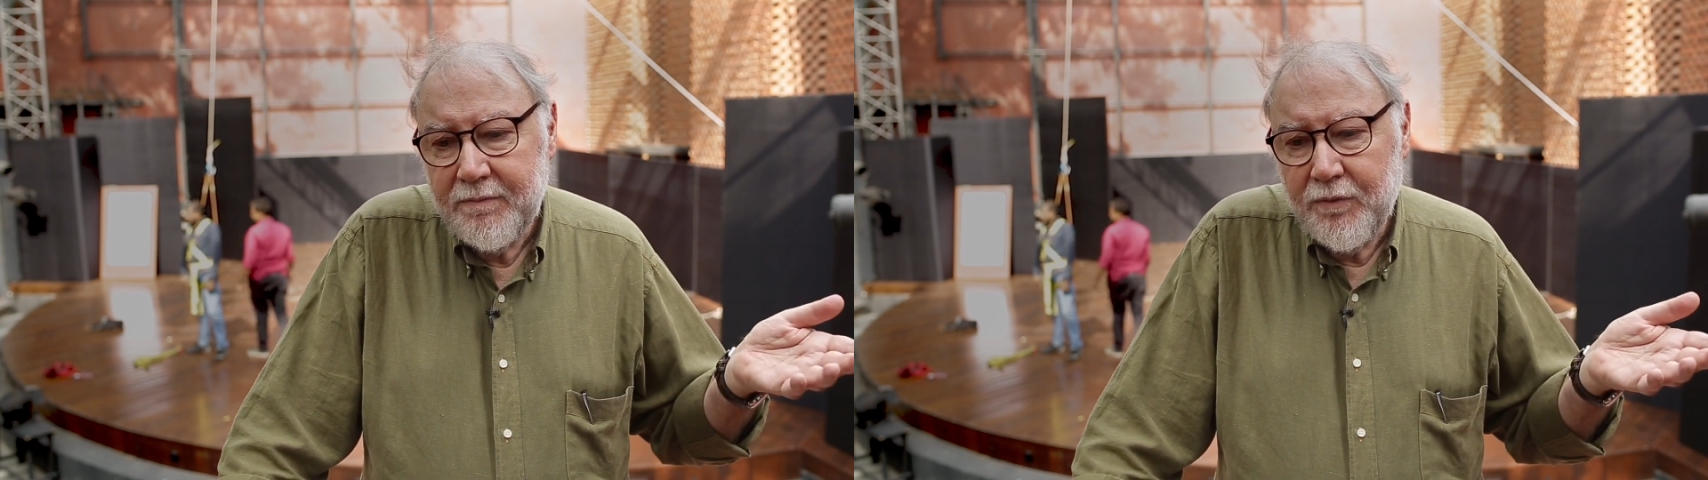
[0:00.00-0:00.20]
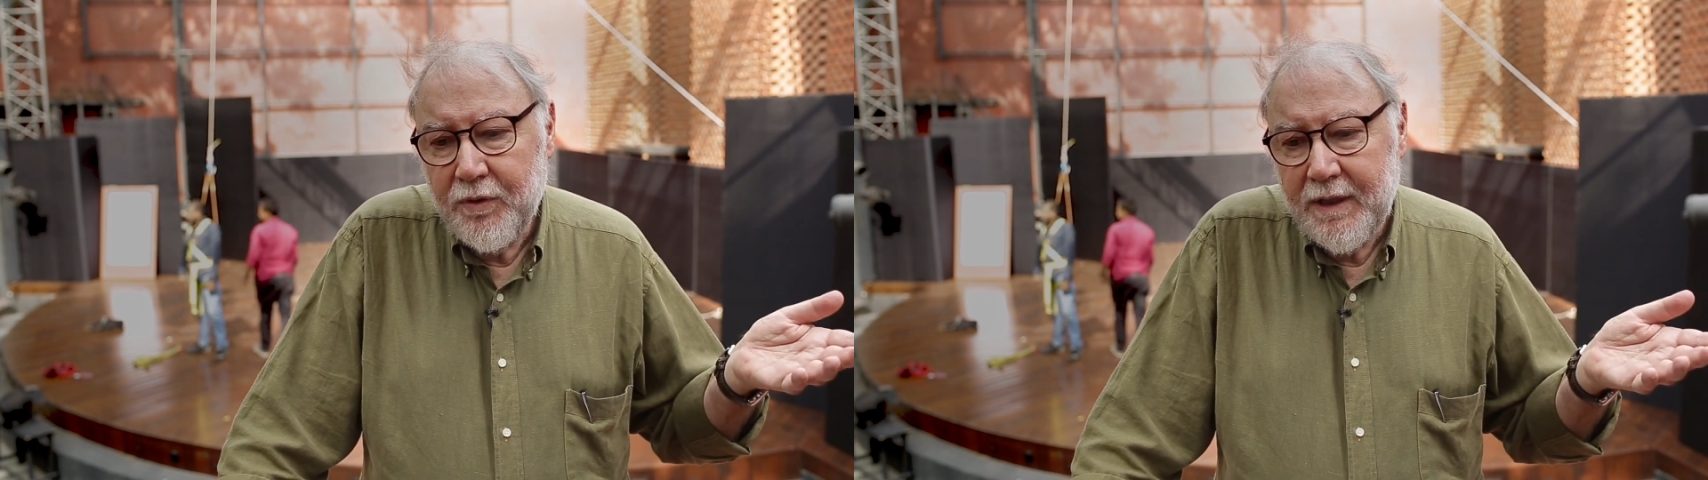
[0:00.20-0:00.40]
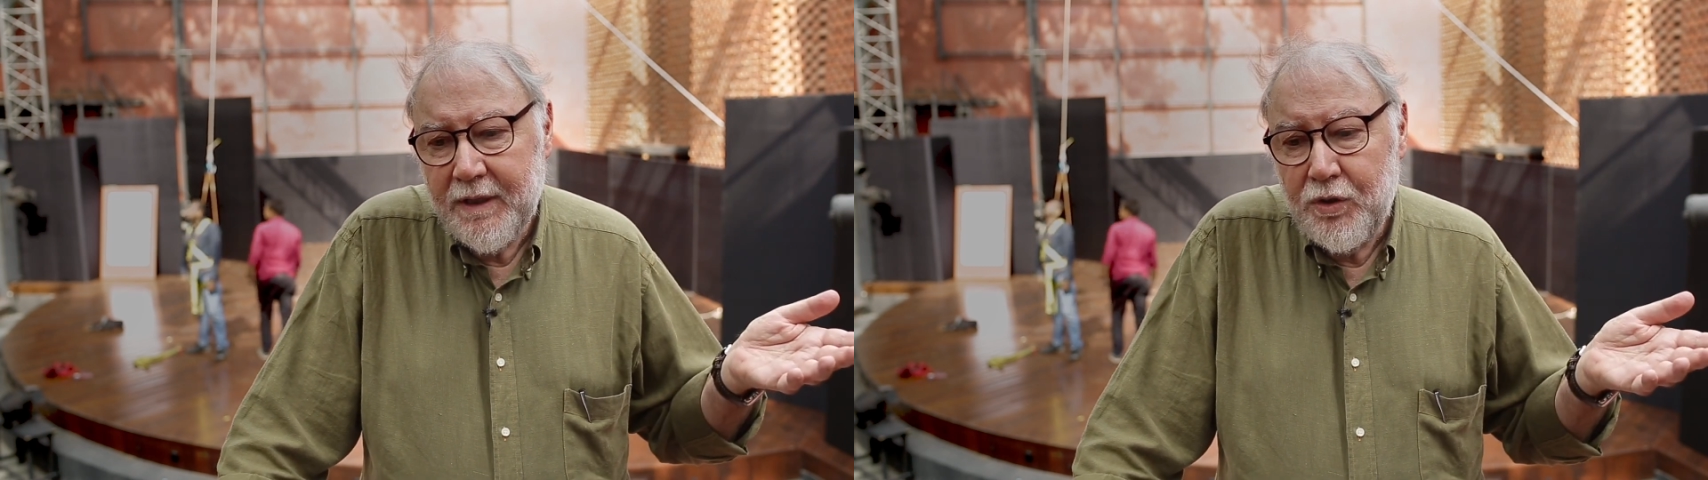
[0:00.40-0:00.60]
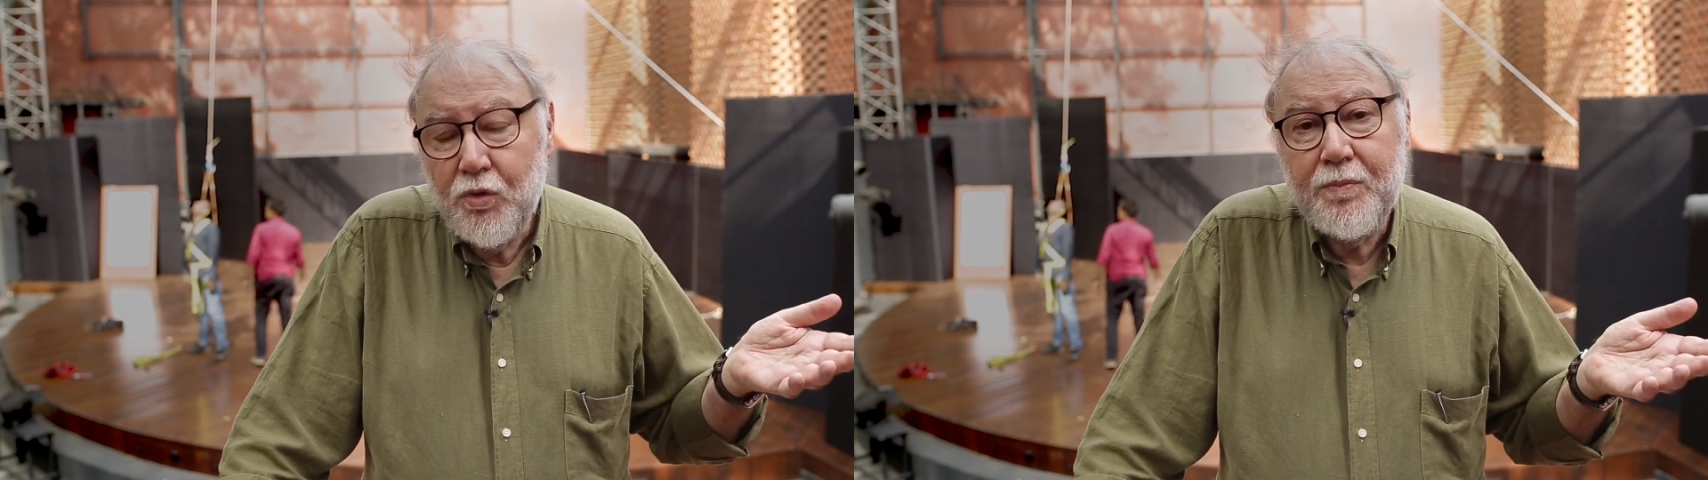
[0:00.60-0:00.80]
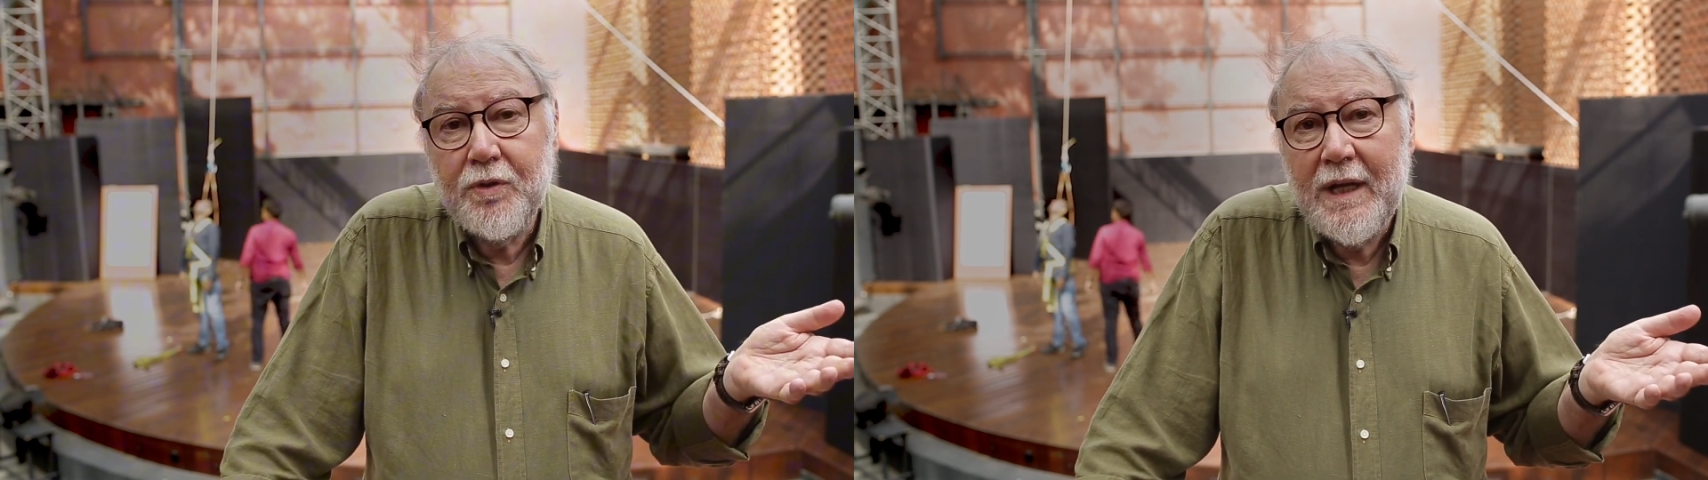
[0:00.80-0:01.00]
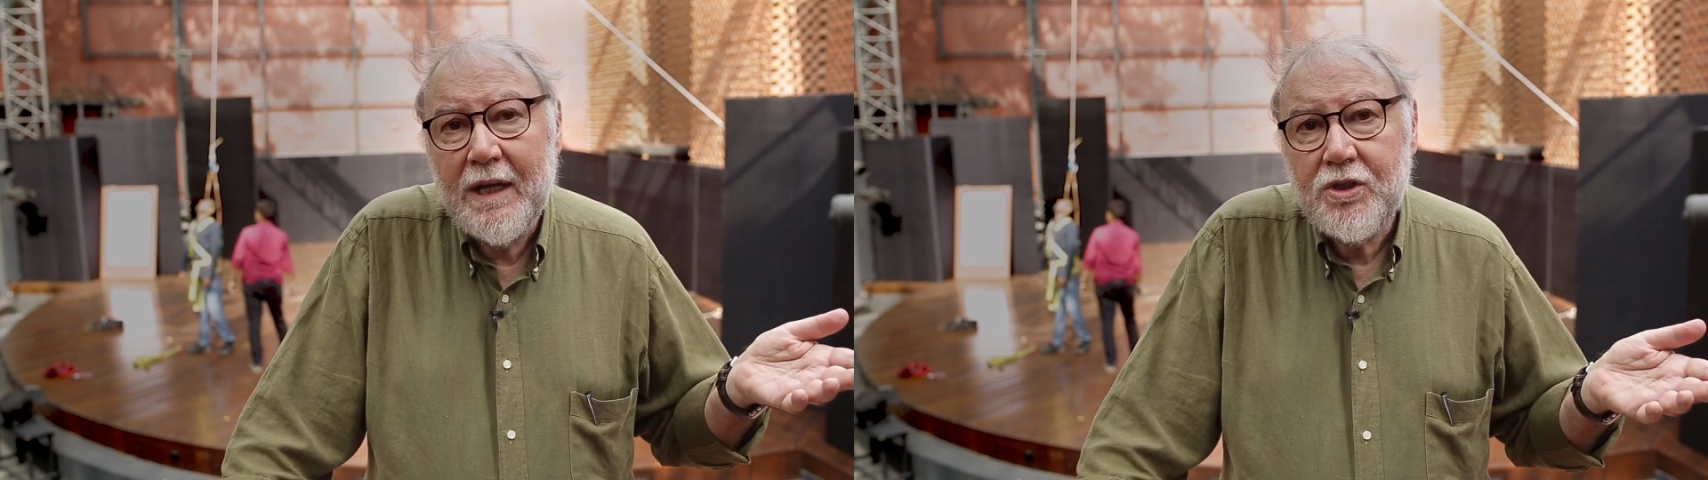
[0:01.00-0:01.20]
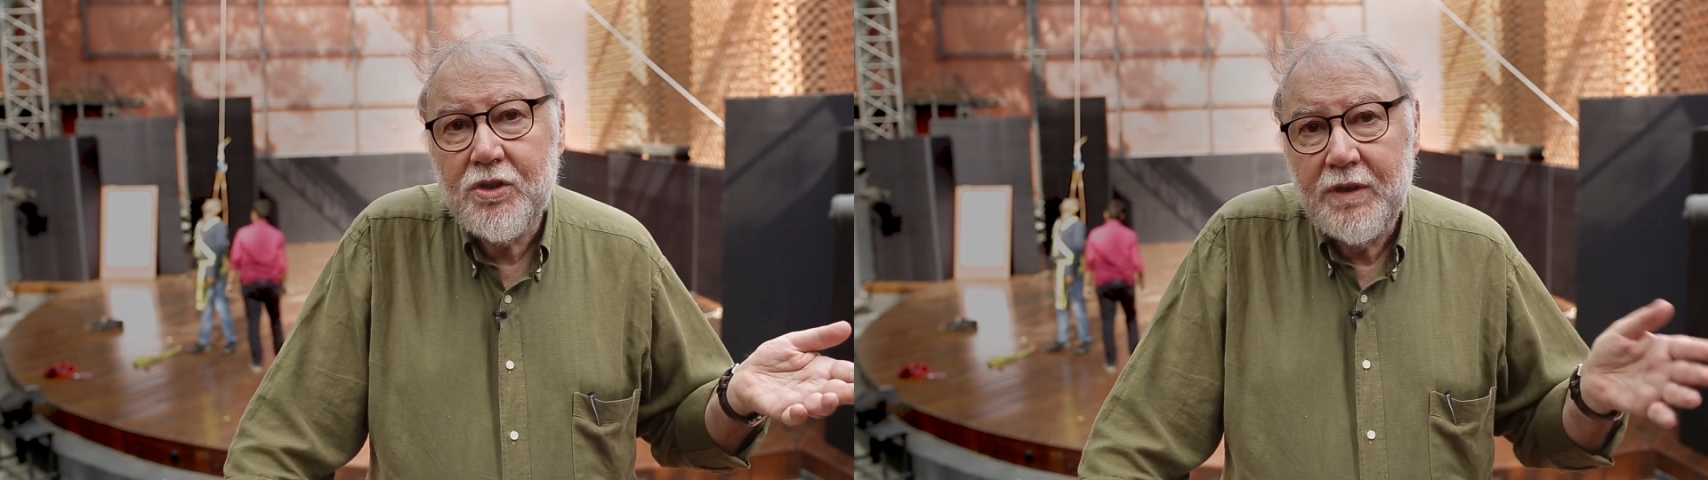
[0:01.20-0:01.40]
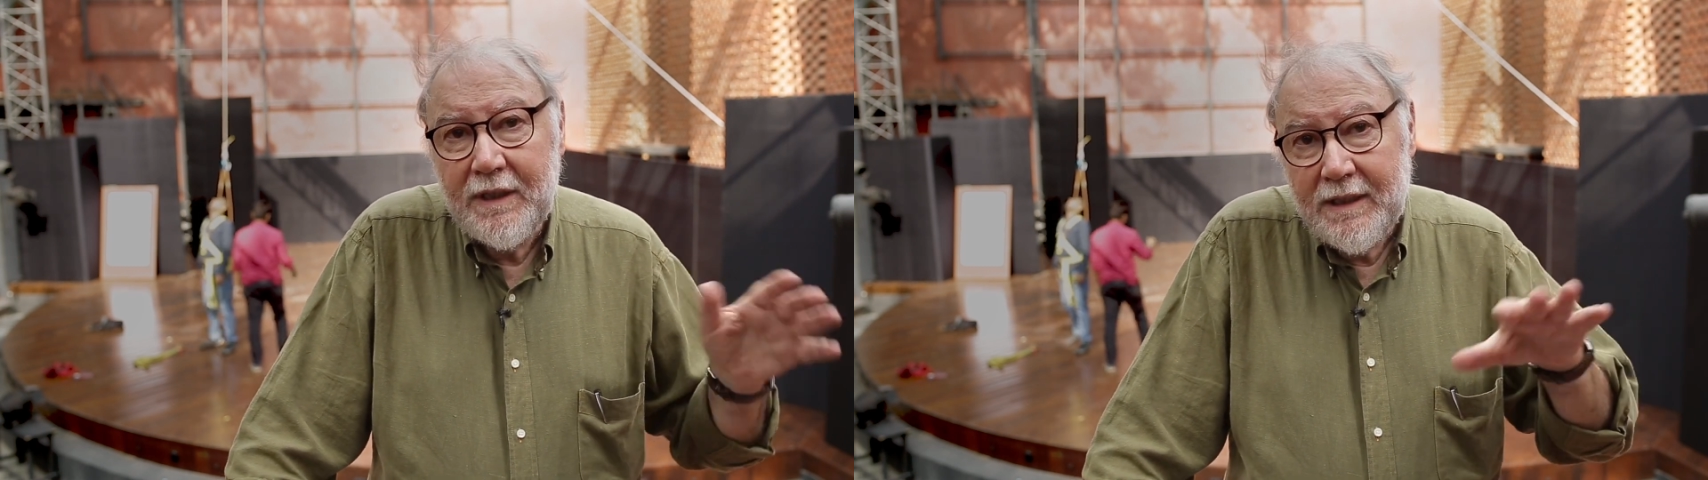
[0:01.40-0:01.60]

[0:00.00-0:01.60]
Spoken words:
for a new production,